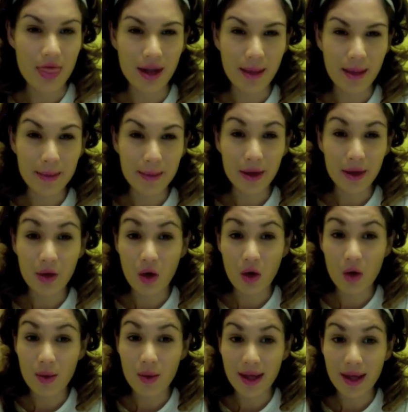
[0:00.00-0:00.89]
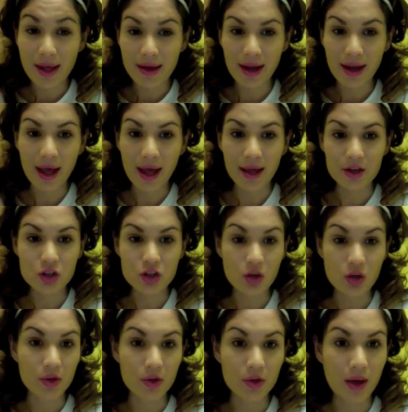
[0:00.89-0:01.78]
And then I'm going to go in
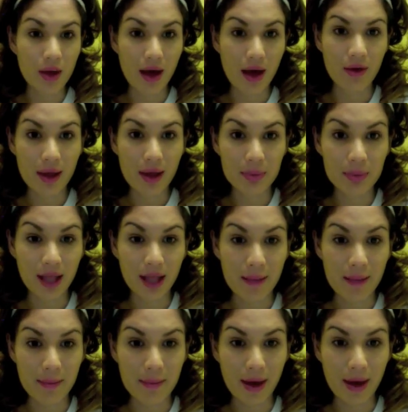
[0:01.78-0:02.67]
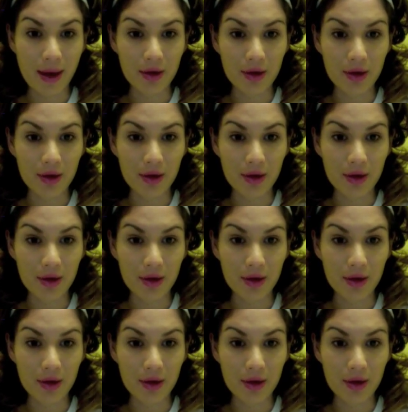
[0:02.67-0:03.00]
and show you how I apply my